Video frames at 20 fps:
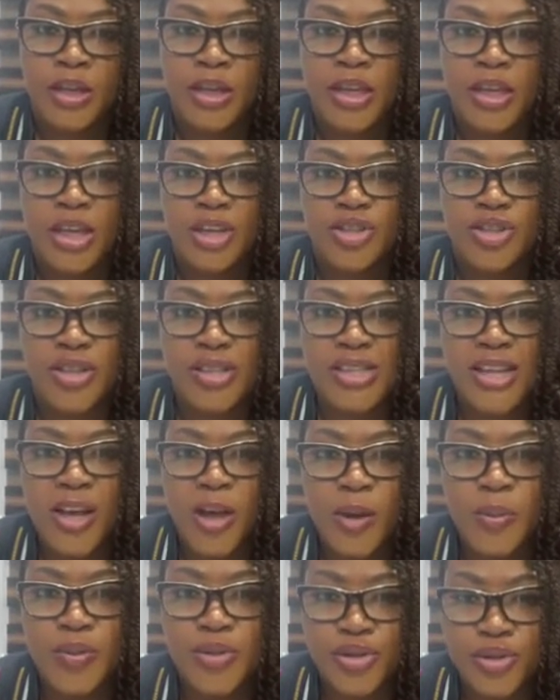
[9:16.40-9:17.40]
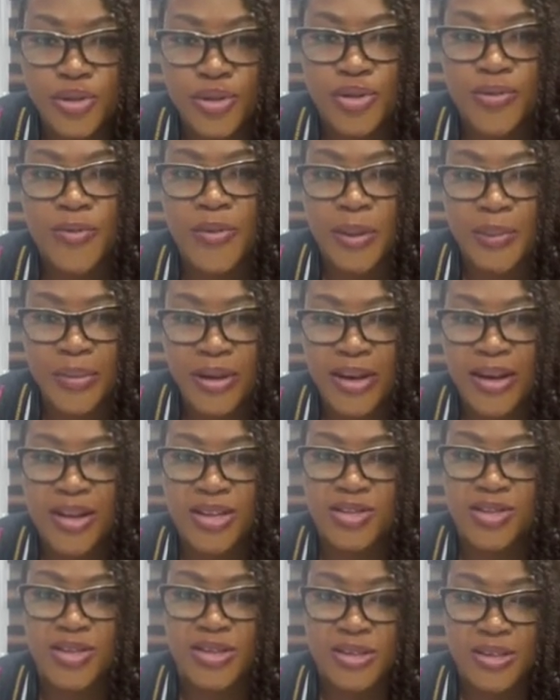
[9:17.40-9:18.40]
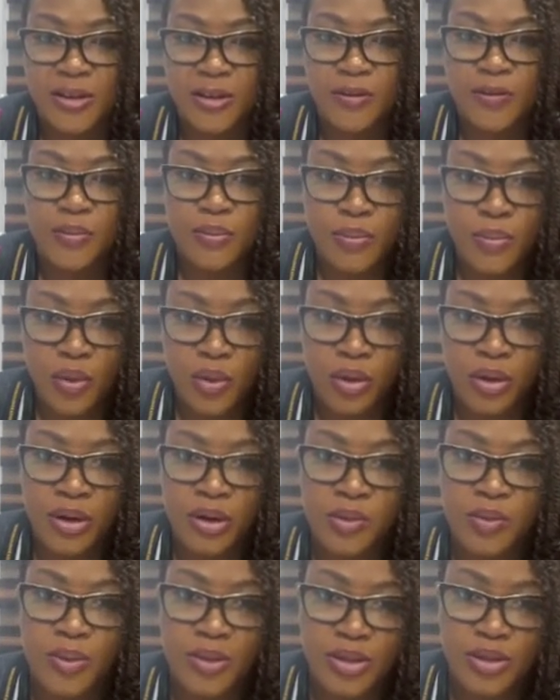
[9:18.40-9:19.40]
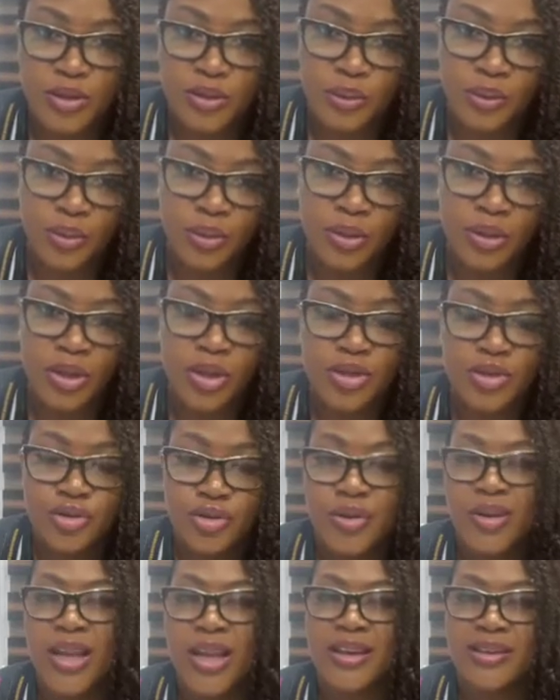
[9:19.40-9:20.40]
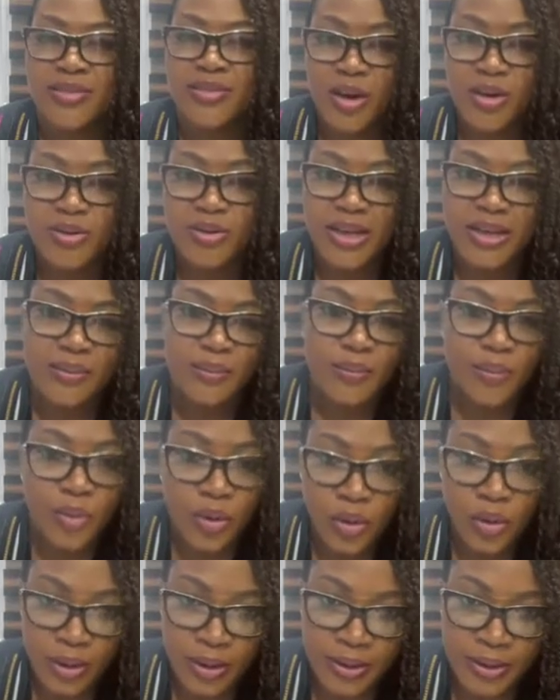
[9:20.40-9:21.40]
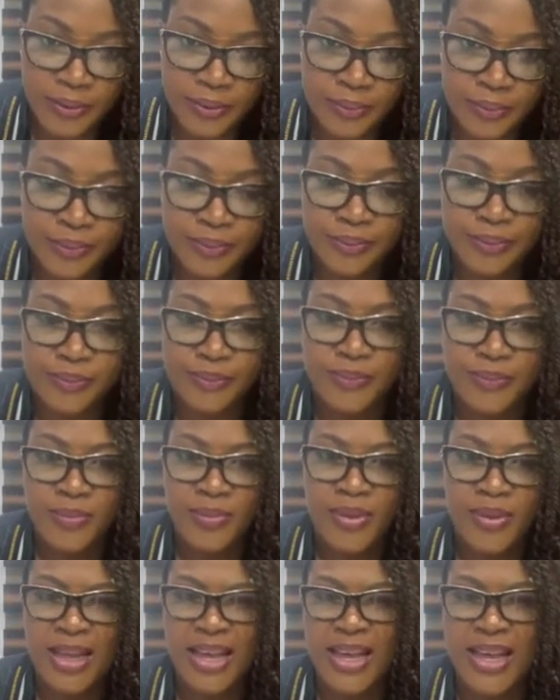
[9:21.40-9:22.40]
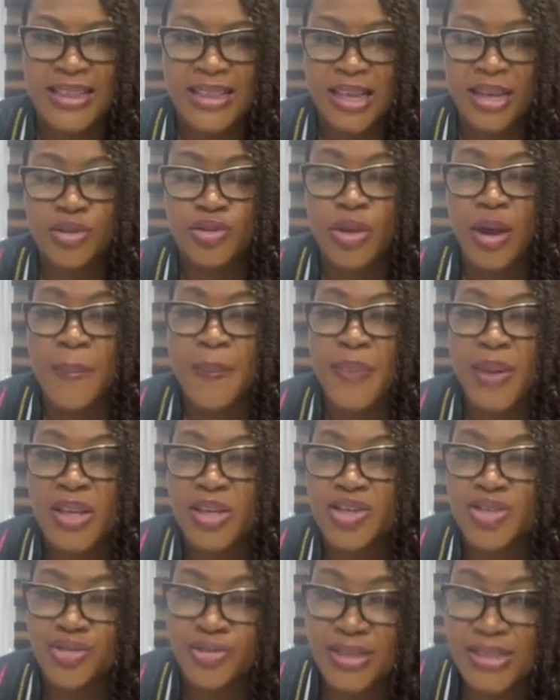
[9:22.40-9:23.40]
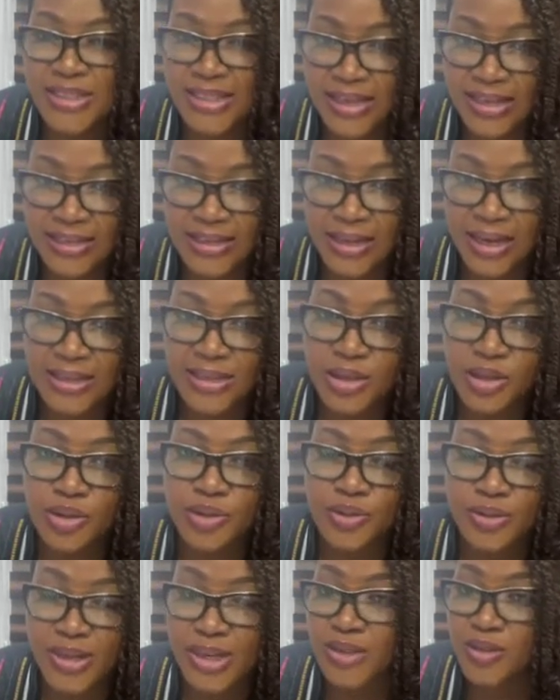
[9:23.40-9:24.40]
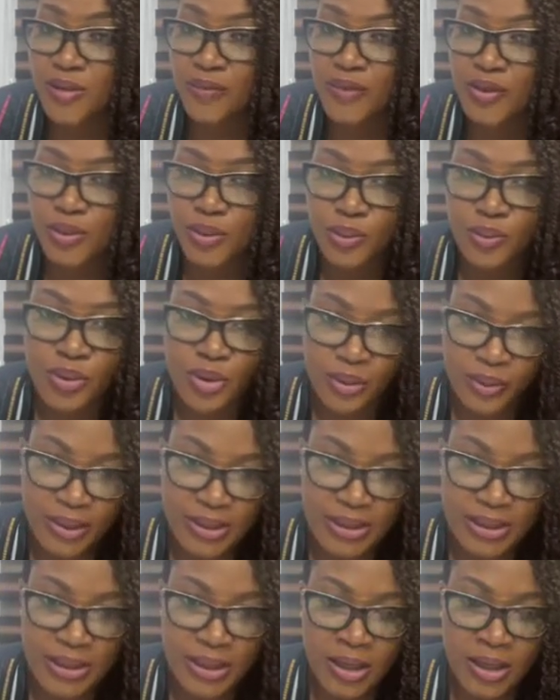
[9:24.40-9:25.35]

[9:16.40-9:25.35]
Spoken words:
it just helps you to familiarize yourself more with the school. You get grounded more, and then you are being treated as a student of the school already,